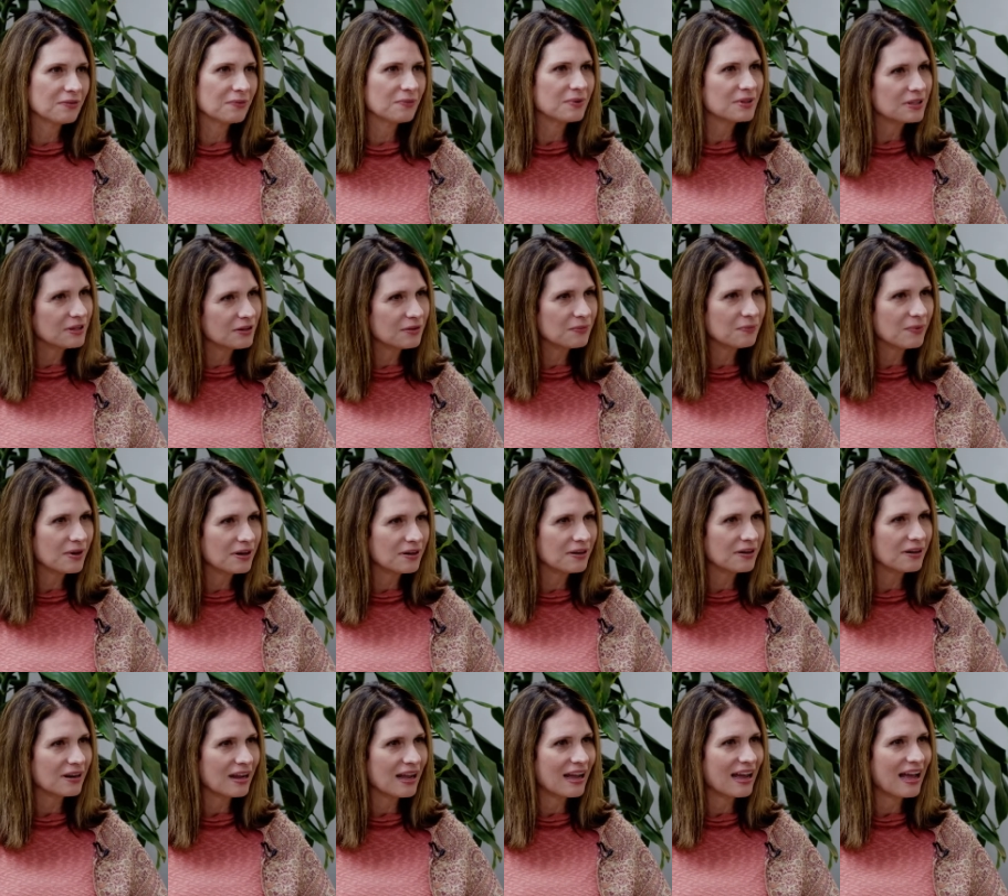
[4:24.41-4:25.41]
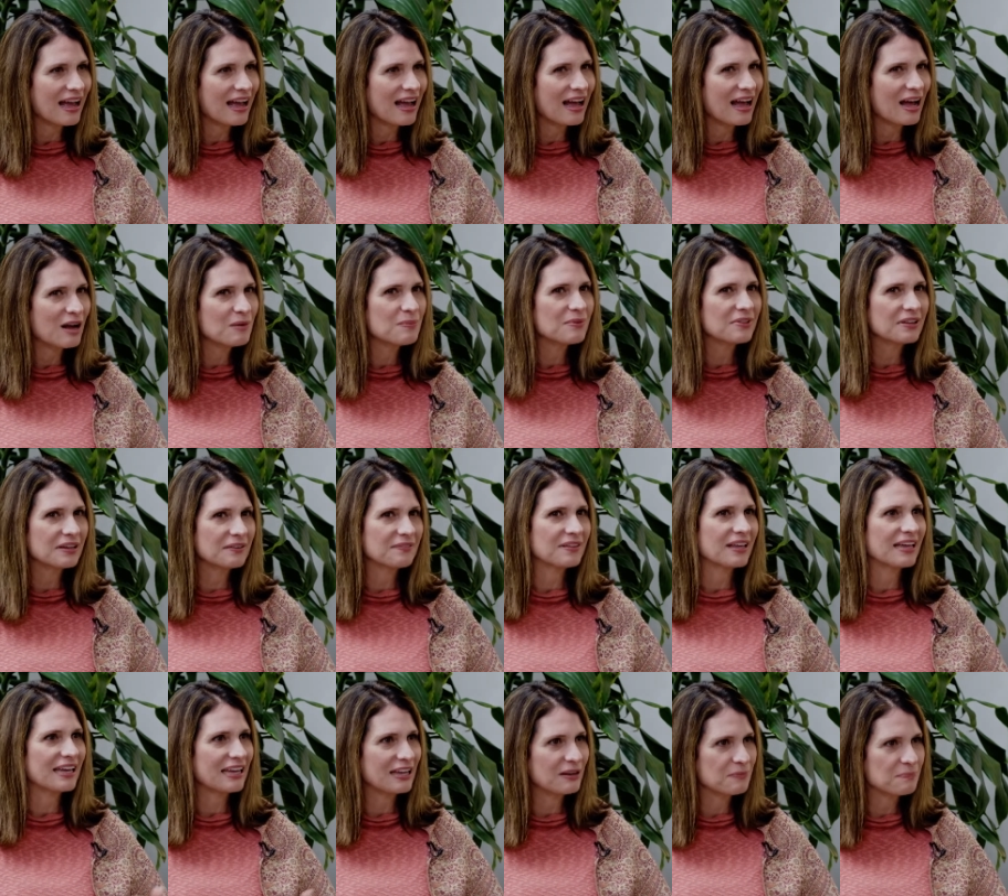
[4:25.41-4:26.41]
with your work, mm-hmm. I believe
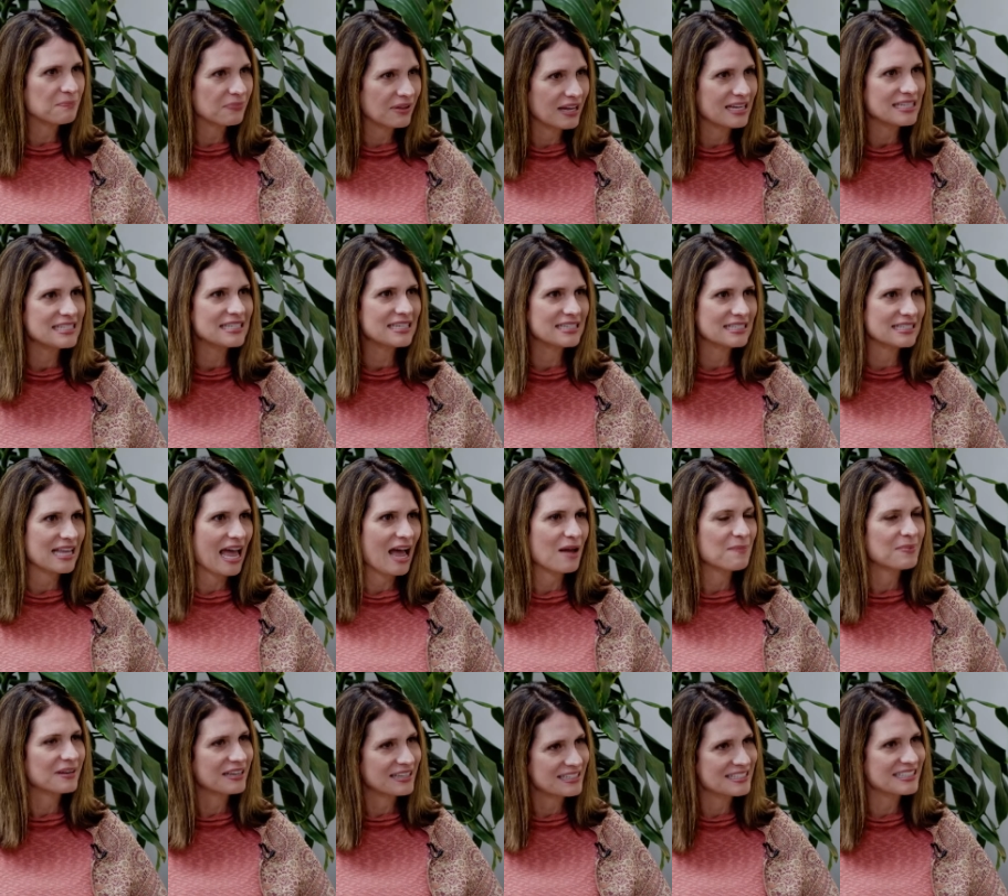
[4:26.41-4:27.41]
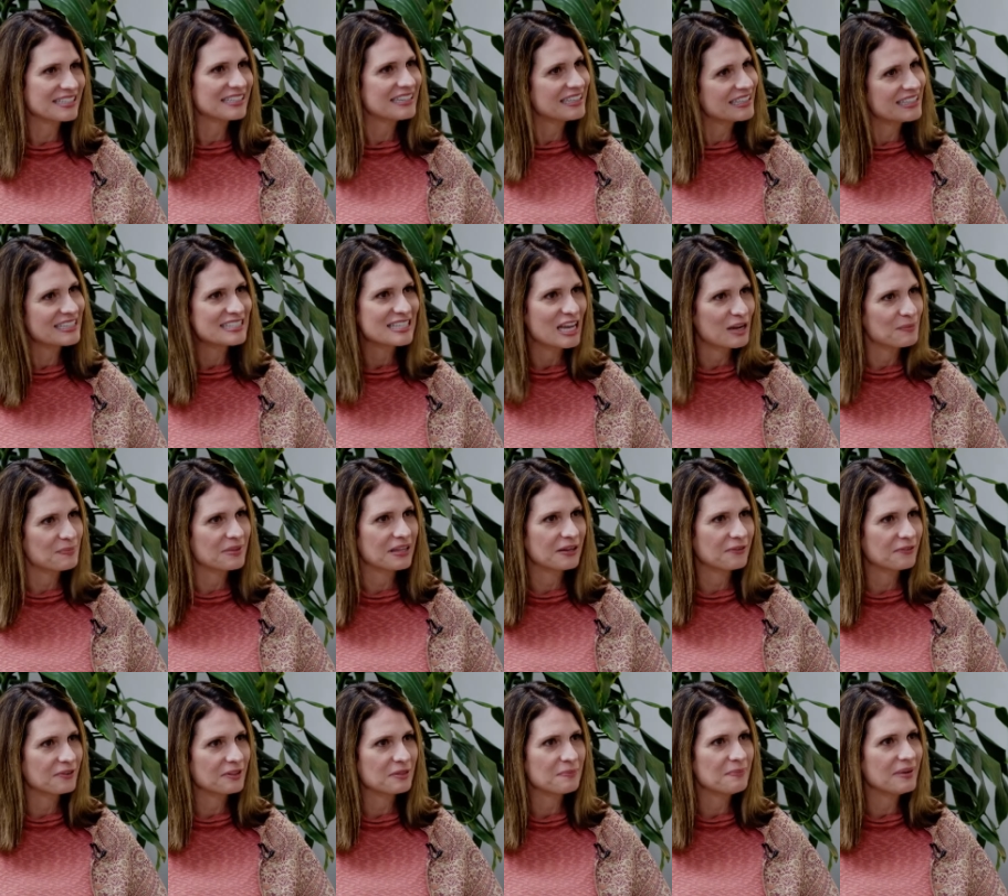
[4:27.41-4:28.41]
that He blesses that because He did the same thing
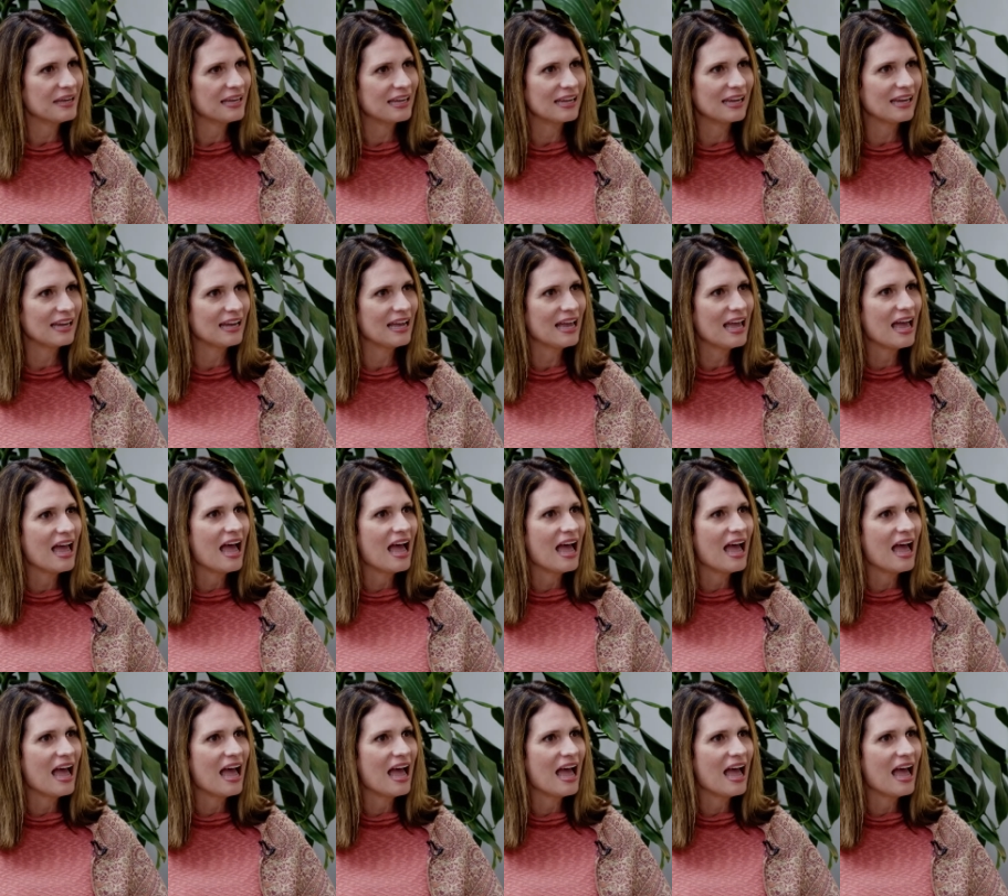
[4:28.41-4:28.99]
with me.